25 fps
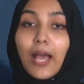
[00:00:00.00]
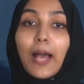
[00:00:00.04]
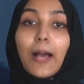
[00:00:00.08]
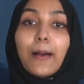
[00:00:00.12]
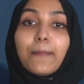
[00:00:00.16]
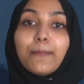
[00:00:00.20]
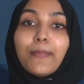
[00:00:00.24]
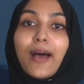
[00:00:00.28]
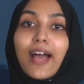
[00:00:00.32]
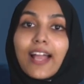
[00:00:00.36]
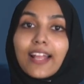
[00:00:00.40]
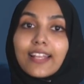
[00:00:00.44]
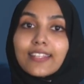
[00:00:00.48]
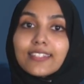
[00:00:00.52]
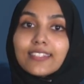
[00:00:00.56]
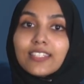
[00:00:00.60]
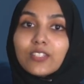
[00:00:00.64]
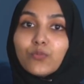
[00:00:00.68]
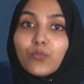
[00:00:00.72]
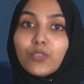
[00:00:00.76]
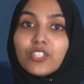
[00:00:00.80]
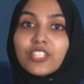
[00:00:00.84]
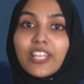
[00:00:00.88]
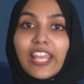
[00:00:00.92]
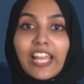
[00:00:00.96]
A
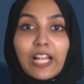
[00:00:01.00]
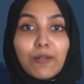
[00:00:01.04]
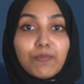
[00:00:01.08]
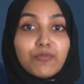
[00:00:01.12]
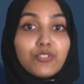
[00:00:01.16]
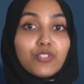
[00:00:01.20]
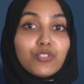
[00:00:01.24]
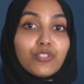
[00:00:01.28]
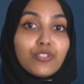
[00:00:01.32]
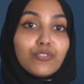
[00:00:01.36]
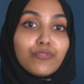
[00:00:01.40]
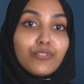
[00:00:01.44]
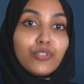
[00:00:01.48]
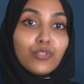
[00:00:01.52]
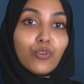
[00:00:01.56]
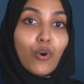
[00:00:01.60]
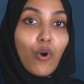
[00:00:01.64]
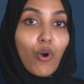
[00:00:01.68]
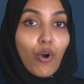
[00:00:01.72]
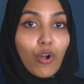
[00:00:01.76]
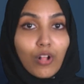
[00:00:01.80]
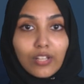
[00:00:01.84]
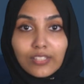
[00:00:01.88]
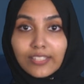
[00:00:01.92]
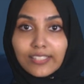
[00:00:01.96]
magazine which helps you review
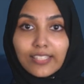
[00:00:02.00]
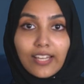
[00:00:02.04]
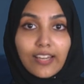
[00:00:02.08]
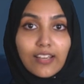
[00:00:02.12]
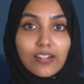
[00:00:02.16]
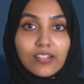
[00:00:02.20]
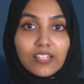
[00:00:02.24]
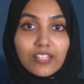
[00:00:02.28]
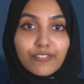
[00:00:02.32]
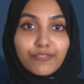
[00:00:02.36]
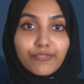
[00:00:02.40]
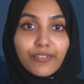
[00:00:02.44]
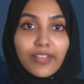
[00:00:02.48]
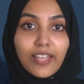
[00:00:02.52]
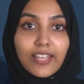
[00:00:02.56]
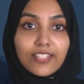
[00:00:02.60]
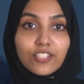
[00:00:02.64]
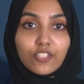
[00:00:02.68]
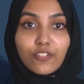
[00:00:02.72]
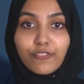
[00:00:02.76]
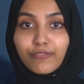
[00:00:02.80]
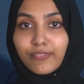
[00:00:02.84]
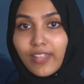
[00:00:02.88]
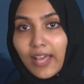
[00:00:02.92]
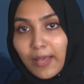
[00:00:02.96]
all the current affairs
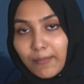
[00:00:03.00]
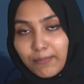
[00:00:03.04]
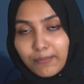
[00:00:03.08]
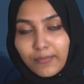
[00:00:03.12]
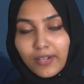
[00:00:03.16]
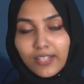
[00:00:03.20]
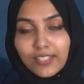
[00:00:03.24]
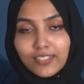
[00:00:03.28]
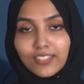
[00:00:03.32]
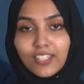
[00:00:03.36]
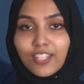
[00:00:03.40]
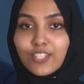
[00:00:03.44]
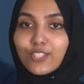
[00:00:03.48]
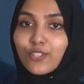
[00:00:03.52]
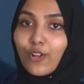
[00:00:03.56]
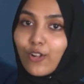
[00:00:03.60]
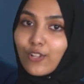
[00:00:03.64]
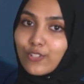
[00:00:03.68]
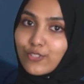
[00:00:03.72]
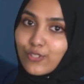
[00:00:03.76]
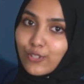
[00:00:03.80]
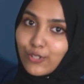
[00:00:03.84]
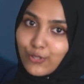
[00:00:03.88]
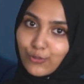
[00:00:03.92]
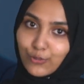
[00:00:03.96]
of that month is
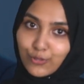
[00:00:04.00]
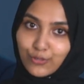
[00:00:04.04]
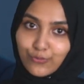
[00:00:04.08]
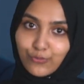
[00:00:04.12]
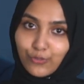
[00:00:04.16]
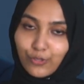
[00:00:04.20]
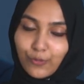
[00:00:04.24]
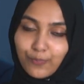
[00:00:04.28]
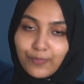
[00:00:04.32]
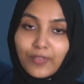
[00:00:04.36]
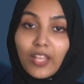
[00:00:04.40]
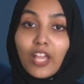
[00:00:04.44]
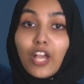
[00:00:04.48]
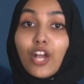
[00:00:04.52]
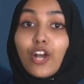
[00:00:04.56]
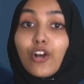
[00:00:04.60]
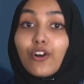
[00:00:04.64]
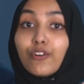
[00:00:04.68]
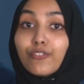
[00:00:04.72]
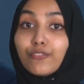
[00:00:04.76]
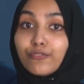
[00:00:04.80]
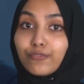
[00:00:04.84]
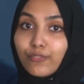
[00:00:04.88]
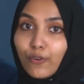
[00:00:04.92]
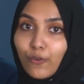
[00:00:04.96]
also useful.
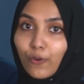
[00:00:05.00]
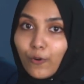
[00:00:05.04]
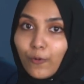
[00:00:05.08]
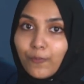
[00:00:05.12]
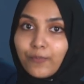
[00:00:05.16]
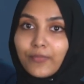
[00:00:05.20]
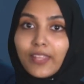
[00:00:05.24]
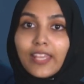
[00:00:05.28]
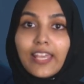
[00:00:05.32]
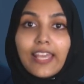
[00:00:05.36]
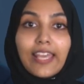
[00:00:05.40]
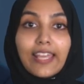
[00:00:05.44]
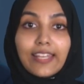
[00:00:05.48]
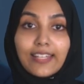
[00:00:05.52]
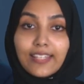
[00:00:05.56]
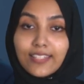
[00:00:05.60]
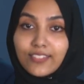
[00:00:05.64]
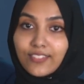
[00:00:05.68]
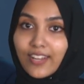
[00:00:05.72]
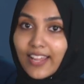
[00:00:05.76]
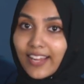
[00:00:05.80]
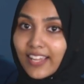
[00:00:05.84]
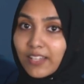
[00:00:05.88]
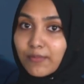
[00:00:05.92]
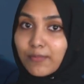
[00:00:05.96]
4. It is
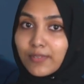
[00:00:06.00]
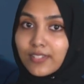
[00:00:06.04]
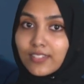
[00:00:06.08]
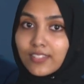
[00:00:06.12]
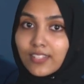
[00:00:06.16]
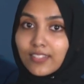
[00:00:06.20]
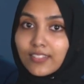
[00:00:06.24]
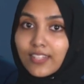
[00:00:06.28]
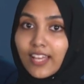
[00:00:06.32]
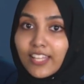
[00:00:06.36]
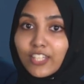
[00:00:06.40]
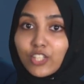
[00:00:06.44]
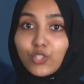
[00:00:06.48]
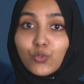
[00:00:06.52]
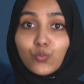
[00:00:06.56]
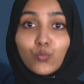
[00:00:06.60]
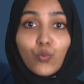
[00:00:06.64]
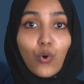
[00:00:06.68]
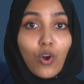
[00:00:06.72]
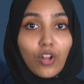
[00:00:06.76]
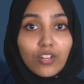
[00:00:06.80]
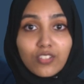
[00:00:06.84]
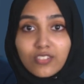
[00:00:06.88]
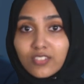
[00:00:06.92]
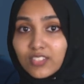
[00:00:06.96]
recommended that you
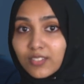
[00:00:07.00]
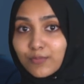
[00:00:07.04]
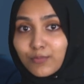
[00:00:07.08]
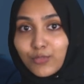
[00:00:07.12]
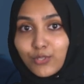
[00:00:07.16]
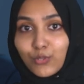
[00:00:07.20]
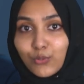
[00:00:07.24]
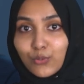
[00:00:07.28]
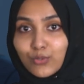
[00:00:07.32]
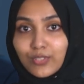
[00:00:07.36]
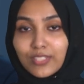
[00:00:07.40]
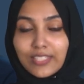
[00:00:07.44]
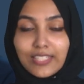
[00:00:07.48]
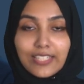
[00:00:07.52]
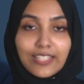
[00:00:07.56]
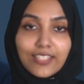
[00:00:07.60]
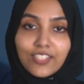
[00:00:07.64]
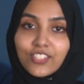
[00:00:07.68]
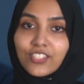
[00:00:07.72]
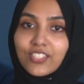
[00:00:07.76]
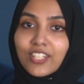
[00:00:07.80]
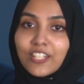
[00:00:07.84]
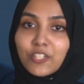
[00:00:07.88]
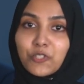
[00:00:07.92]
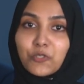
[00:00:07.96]
watch some news
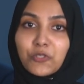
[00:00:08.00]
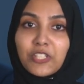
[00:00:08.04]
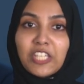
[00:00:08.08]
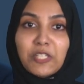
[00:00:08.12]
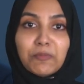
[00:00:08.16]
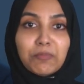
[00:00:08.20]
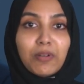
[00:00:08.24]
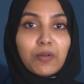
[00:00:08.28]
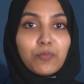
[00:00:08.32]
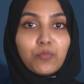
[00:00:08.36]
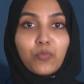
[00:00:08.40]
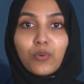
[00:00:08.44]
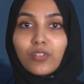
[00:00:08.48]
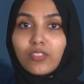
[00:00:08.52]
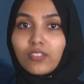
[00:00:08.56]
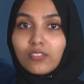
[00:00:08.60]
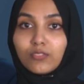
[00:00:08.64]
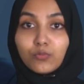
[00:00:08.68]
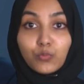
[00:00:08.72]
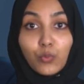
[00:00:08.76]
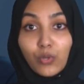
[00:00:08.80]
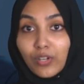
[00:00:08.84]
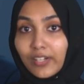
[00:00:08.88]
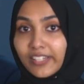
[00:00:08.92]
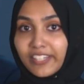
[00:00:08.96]
each day to keep up with
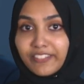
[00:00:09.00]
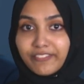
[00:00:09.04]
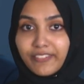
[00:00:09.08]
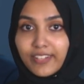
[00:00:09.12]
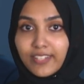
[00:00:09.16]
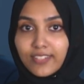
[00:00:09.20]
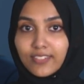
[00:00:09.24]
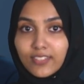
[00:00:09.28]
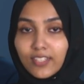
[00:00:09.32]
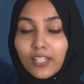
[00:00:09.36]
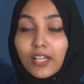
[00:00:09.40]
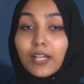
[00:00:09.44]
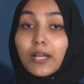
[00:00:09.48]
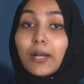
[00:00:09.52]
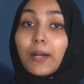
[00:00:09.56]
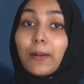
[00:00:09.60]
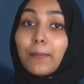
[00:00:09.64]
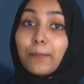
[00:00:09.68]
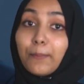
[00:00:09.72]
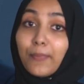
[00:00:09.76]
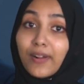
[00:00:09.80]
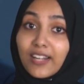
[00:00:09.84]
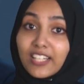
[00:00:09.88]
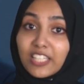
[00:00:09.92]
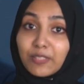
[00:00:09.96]
world events.
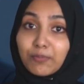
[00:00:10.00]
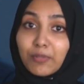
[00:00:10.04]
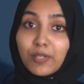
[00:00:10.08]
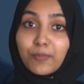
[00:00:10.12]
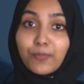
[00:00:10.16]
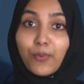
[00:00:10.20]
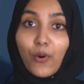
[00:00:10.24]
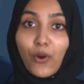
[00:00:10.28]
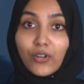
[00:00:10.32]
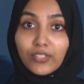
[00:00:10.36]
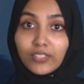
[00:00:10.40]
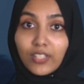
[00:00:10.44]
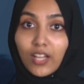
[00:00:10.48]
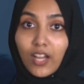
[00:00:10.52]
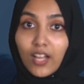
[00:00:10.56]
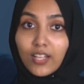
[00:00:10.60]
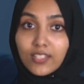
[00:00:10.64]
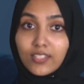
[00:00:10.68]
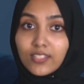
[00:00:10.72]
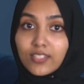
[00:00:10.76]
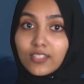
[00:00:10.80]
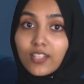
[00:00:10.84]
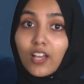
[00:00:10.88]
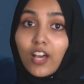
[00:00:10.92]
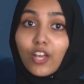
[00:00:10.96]
Multiple
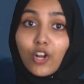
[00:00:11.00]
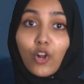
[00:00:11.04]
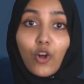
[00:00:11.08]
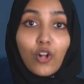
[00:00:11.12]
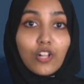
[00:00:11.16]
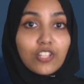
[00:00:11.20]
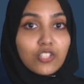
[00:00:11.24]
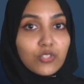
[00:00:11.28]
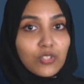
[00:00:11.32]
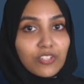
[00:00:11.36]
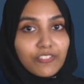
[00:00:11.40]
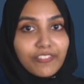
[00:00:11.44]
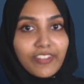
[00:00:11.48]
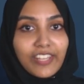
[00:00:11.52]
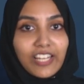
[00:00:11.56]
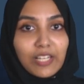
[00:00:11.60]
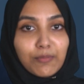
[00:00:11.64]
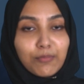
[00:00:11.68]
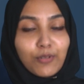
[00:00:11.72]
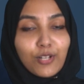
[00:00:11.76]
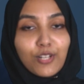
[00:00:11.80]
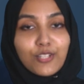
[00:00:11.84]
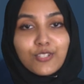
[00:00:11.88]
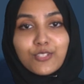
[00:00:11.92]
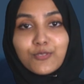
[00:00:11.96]
podcasts are also
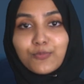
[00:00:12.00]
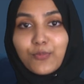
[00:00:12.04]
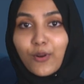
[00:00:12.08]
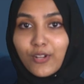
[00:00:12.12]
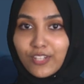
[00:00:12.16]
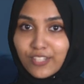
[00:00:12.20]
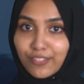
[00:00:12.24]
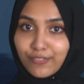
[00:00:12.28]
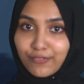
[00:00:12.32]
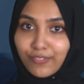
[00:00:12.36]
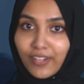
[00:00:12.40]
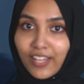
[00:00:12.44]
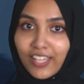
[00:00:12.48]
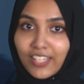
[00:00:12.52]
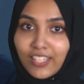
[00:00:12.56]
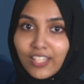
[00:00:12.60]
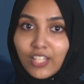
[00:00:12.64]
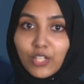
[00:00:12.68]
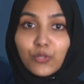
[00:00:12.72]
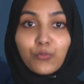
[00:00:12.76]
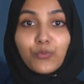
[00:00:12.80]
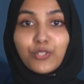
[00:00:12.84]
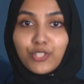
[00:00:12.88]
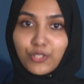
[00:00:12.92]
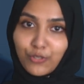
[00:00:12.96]
available on Spotify,
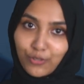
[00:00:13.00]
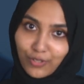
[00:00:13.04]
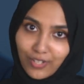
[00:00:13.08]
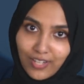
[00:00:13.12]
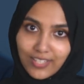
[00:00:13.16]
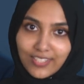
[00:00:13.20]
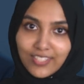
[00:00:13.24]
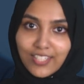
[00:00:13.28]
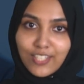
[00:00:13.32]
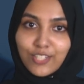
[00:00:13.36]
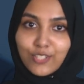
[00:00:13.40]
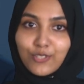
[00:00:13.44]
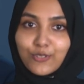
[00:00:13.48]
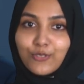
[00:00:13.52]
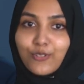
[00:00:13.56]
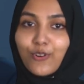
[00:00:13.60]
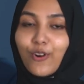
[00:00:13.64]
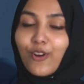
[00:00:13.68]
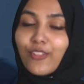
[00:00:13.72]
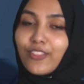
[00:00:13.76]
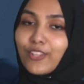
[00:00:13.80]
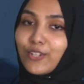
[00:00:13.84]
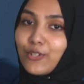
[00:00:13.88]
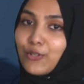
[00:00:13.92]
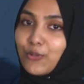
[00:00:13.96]
which you could listen to
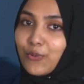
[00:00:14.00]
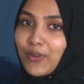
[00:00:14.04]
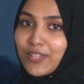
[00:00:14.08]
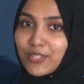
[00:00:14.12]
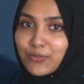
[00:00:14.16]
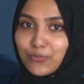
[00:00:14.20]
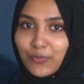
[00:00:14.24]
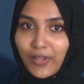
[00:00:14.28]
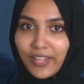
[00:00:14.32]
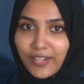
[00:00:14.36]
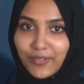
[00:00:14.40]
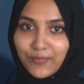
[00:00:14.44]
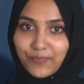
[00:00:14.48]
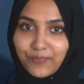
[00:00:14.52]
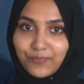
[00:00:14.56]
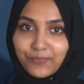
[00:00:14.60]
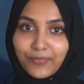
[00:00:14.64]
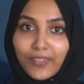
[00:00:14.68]
on the go as well.